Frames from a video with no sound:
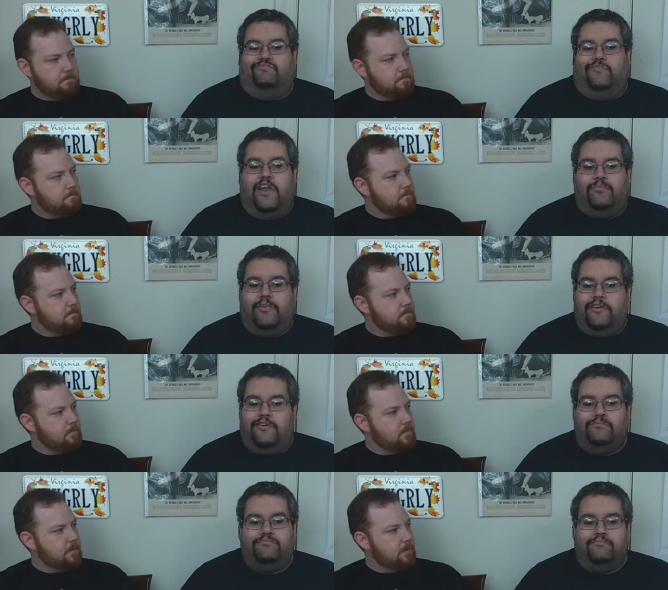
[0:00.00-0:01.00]
Speaker 1: Rob
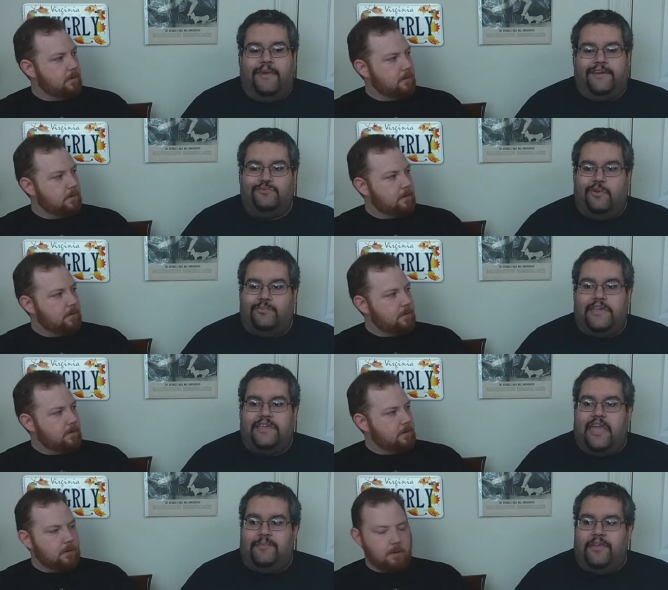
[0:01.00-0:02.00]
Lowe might as well be a
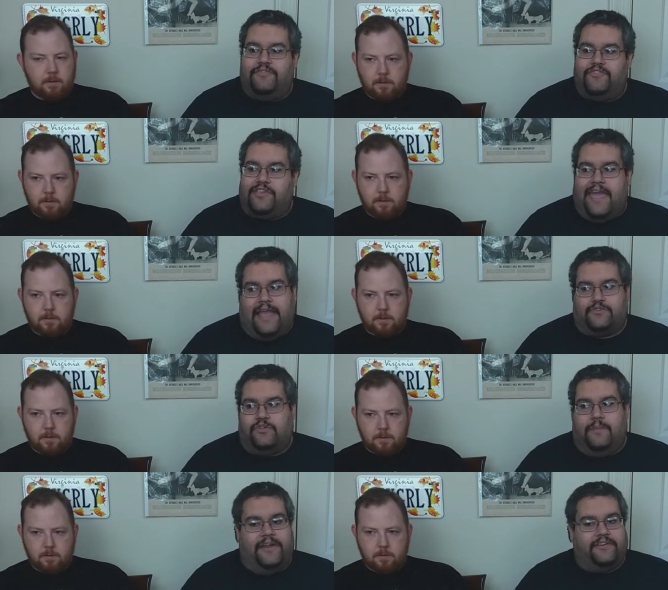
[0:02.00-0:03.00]
cameo for the
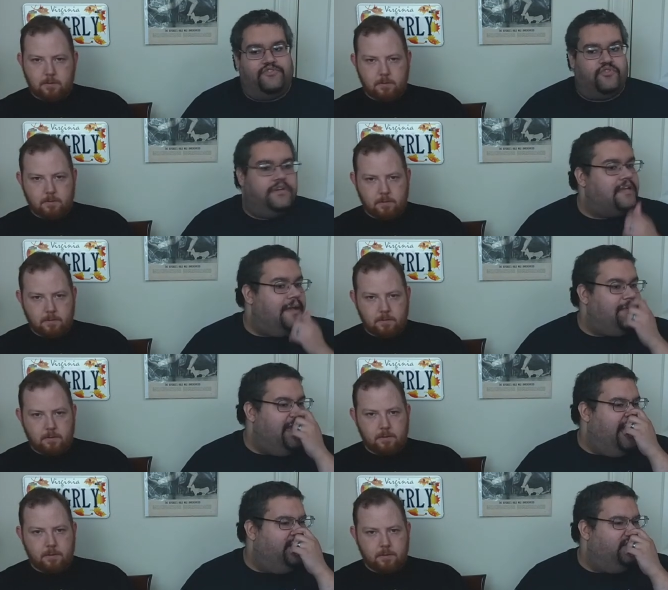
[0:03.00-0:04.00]
actual amount of screen time he
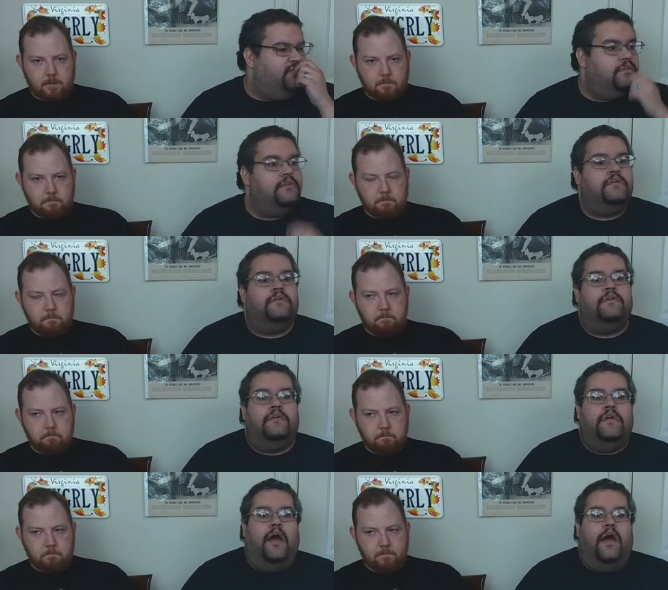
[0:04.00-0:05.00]
has.
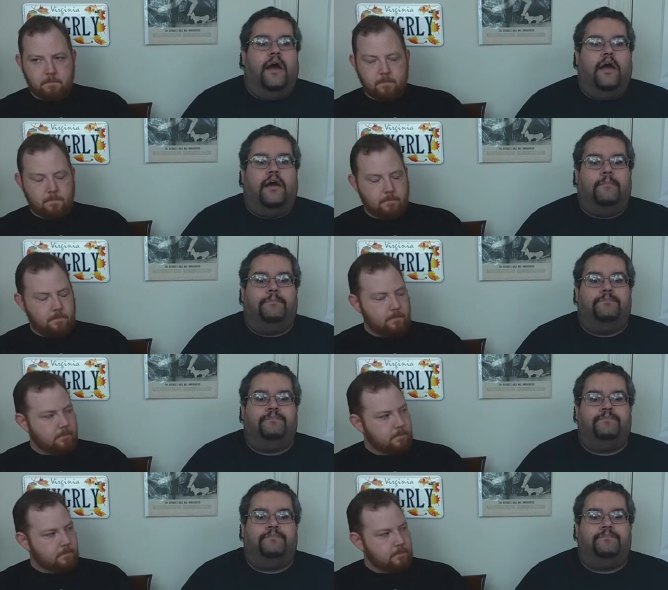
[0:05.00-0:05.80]
Um,